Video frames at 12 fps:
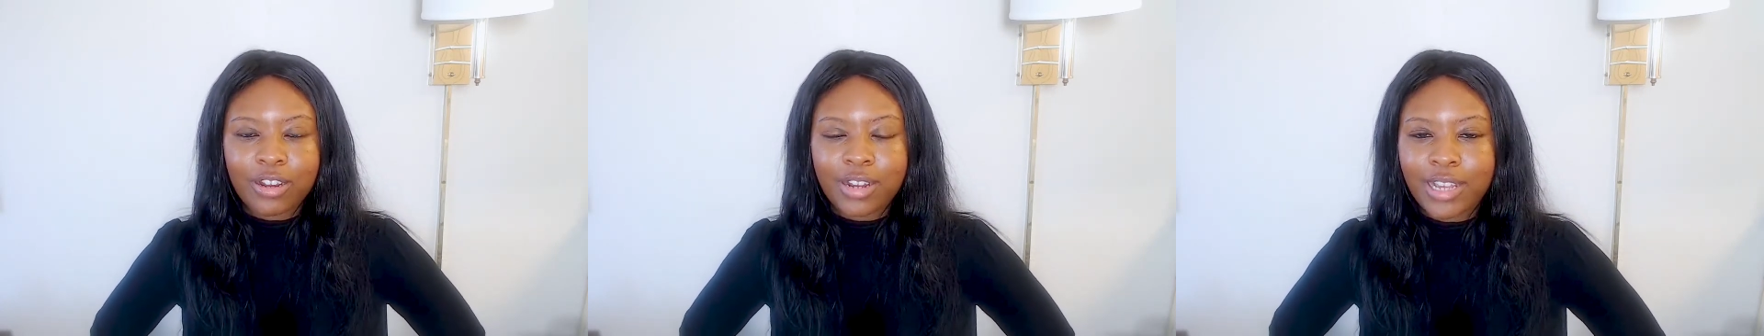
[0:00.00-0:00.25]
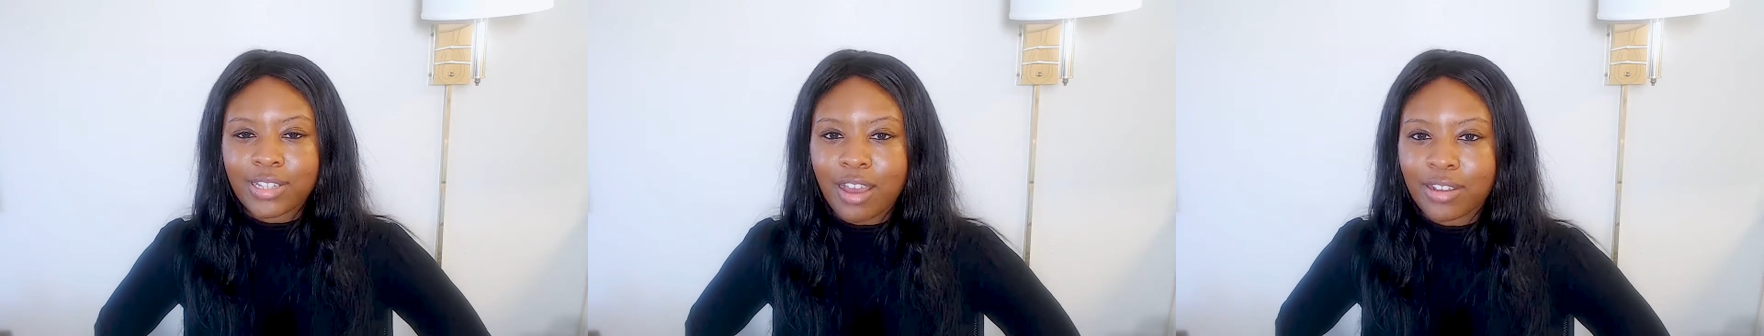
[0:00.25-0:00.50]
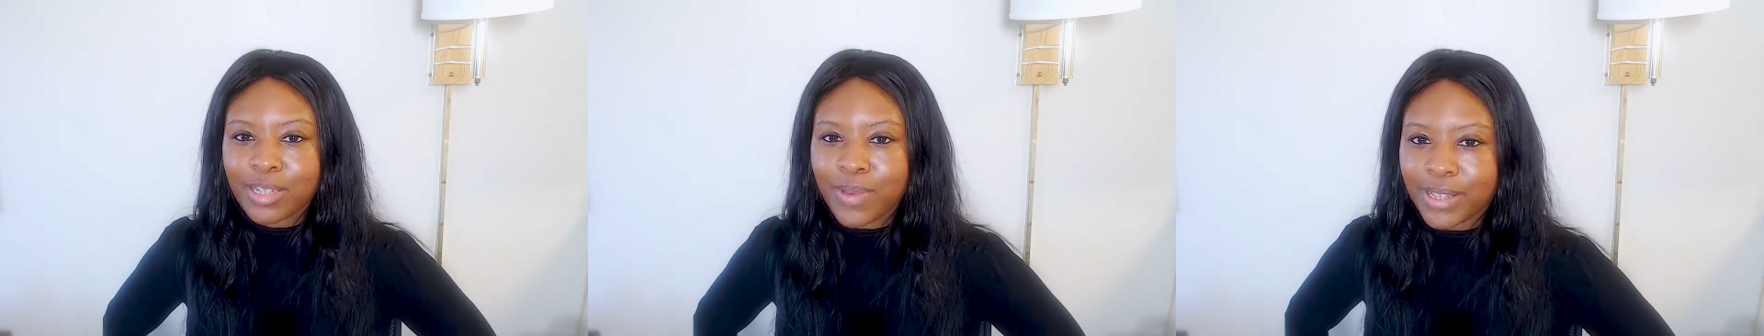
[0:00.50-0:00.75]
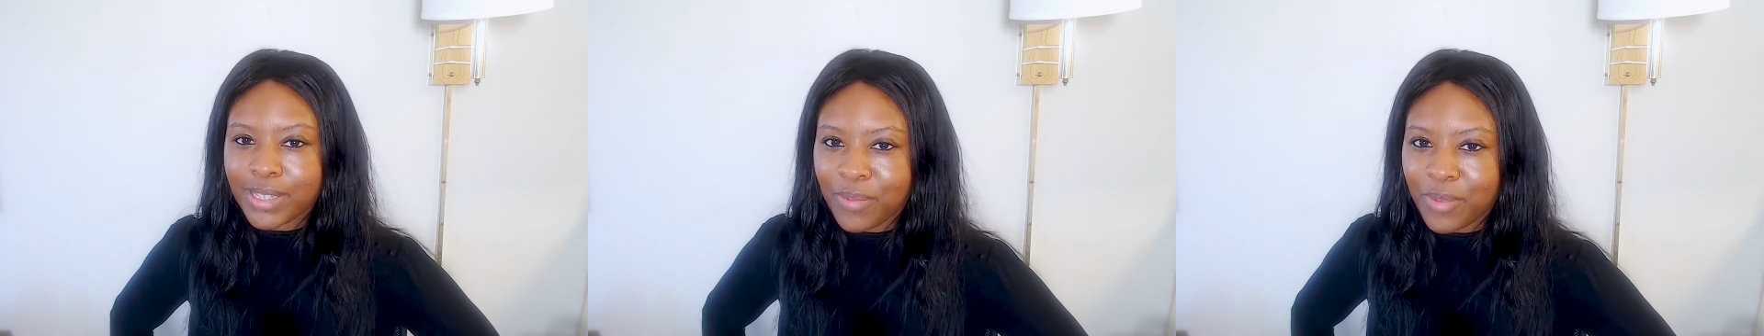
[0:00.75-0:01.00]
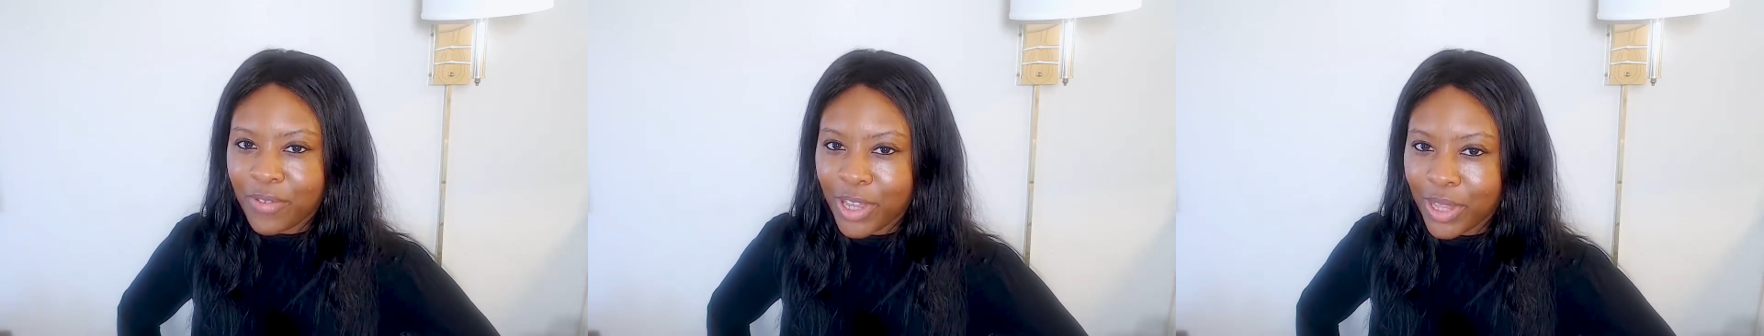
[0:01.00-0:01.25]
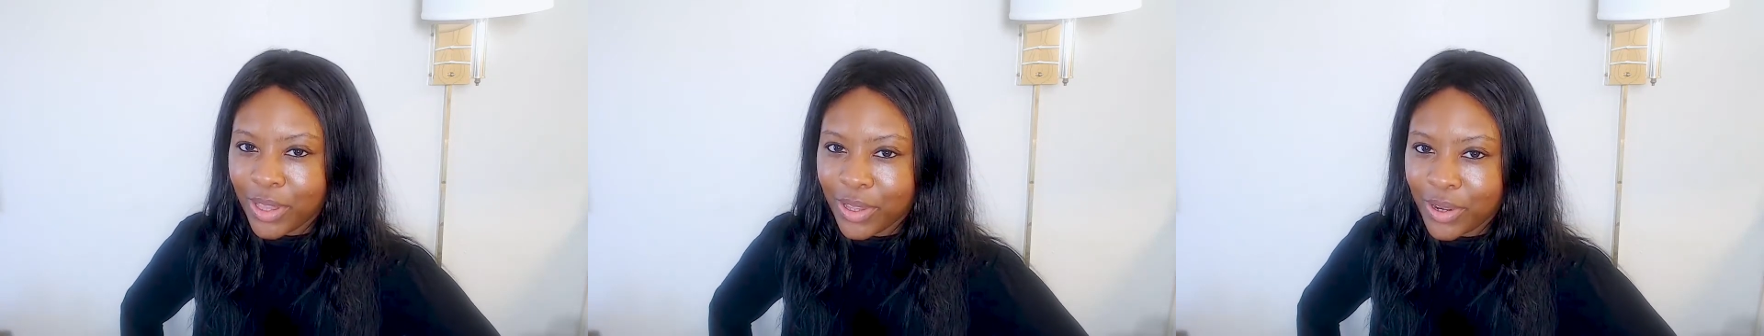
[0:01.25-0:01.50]
I talked about some of it
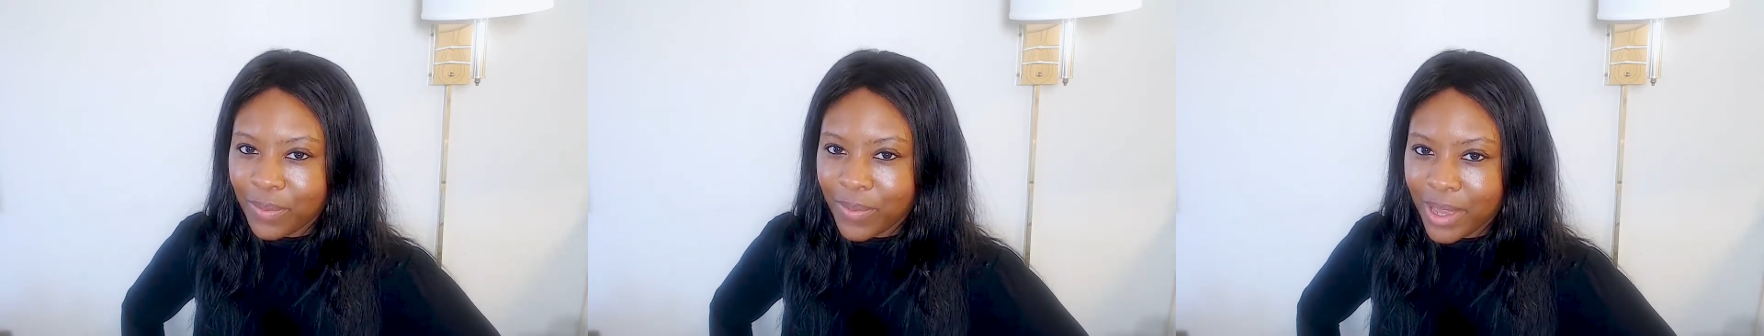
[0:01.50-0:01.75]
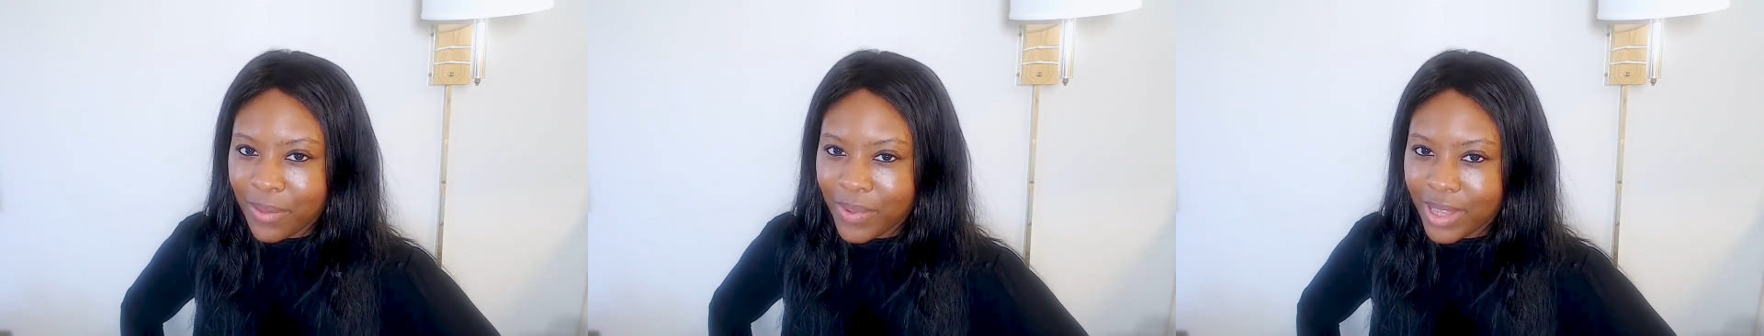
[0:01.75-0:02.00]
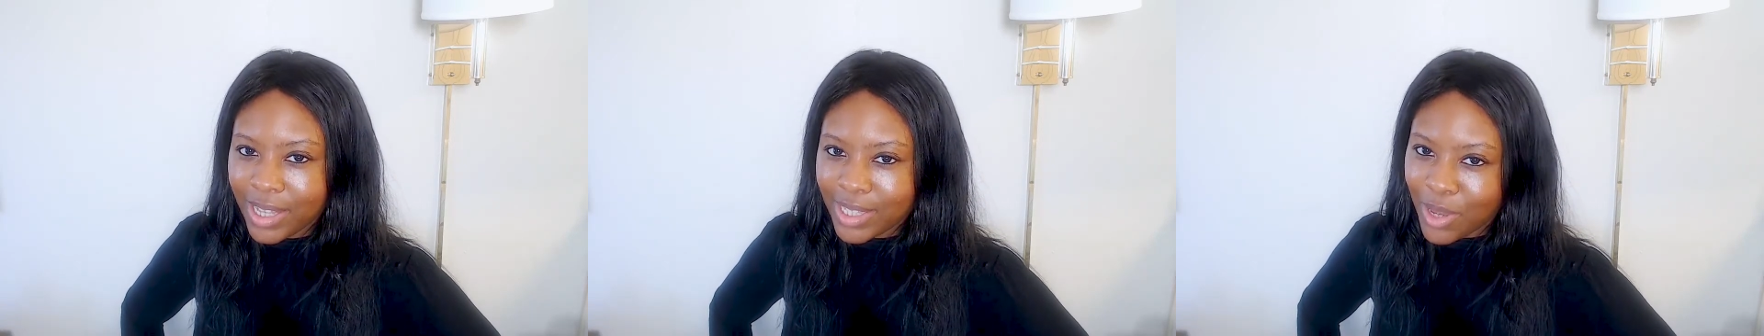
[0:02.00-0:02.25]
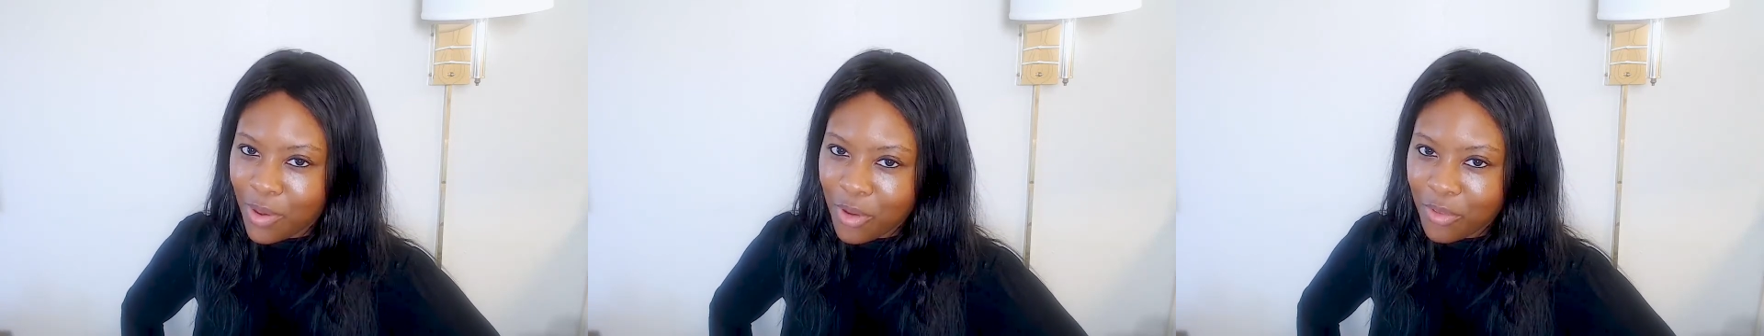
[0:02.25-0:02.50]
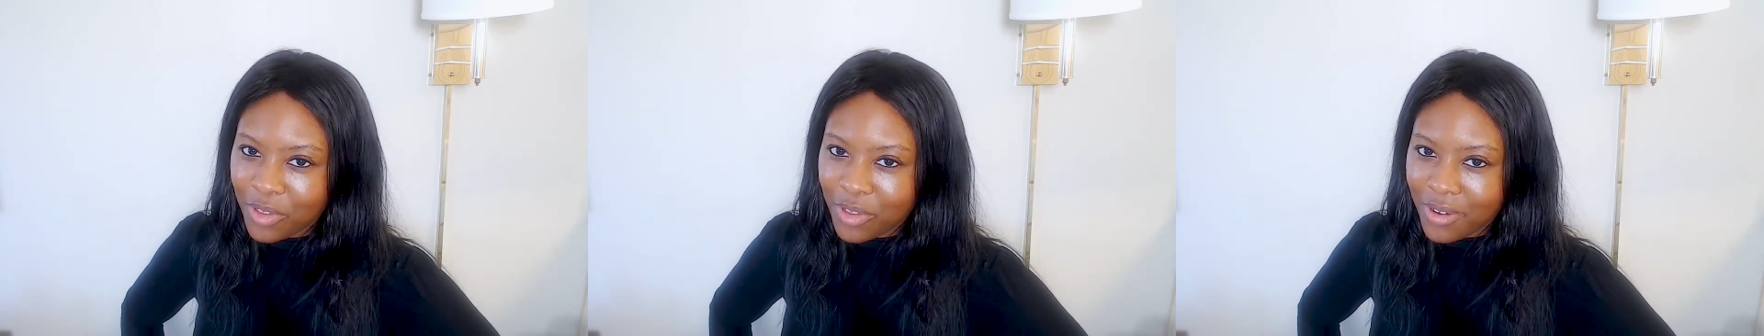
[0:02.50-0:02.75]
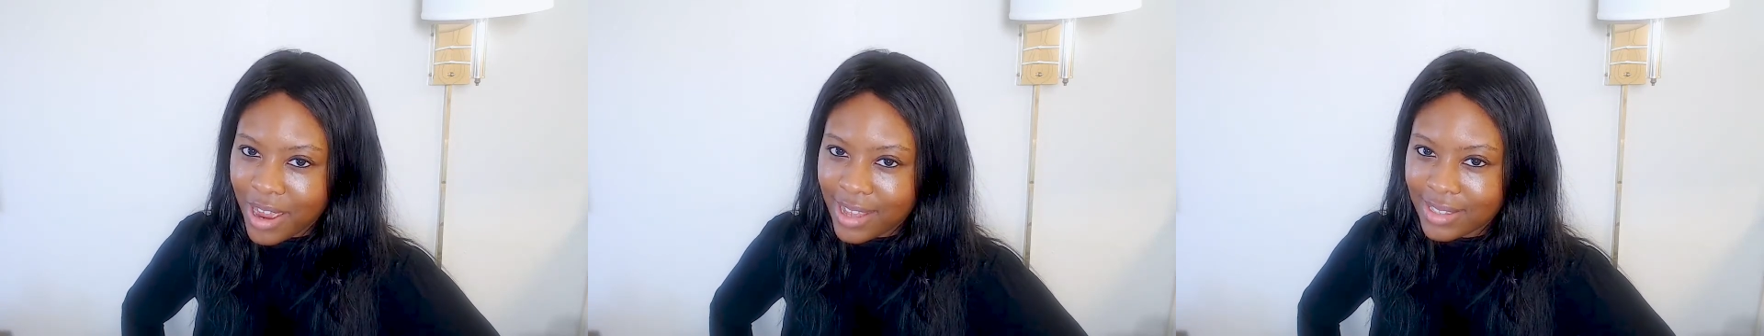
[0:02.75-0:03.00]
a little bit, but let's go over the
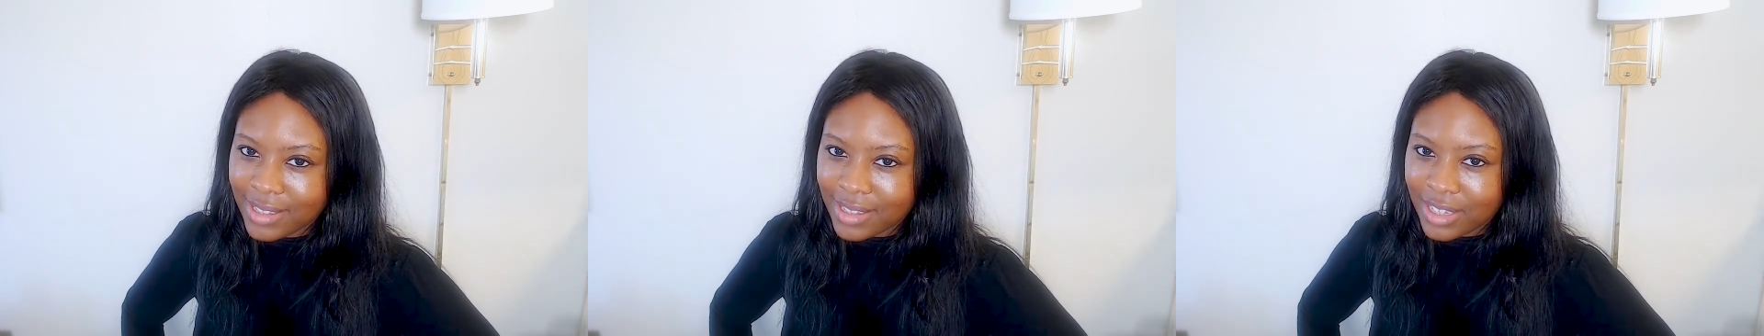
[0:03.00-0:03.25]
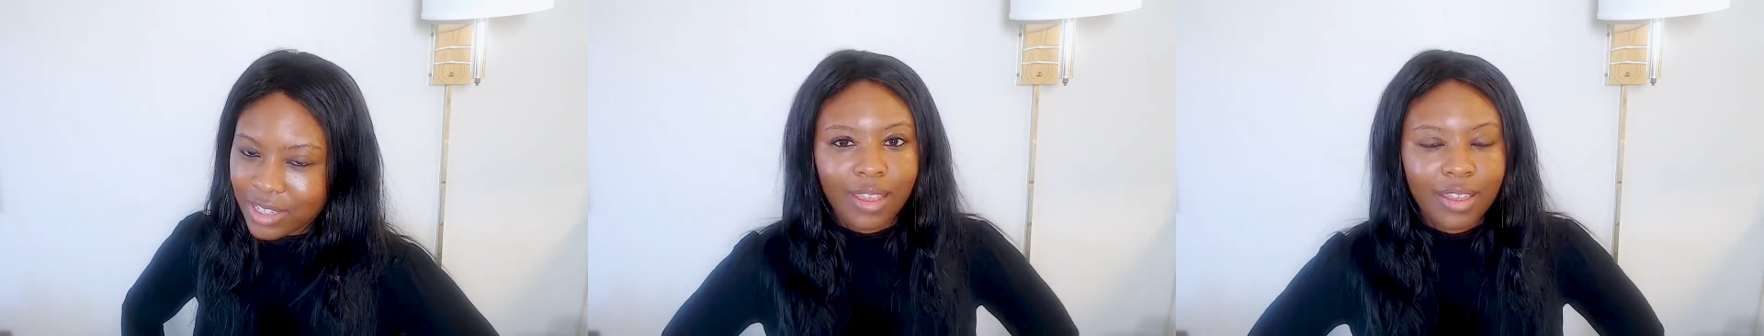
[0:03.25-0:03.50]
rest.